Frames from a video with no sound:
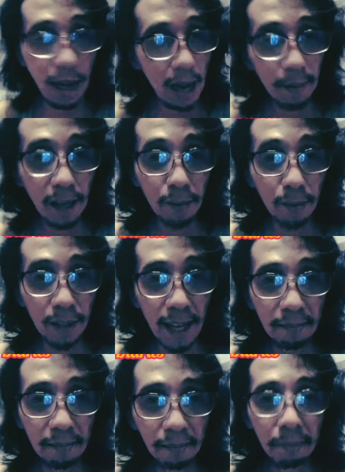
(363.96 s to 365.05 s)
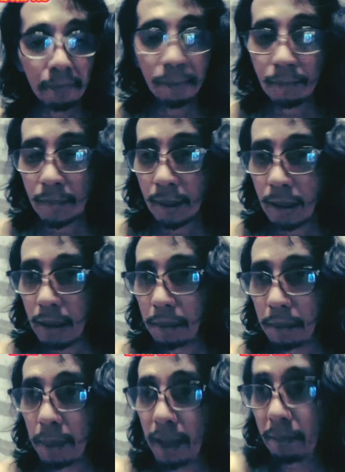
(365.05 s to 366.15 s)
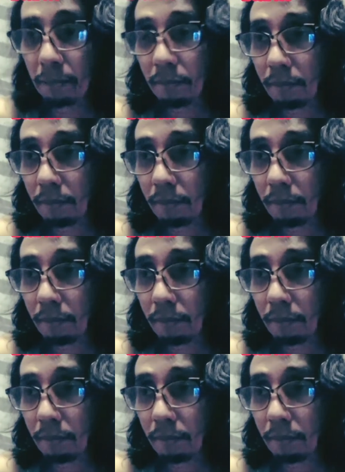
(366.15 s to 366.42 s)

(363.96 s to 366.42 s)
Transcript: I'm down with that. But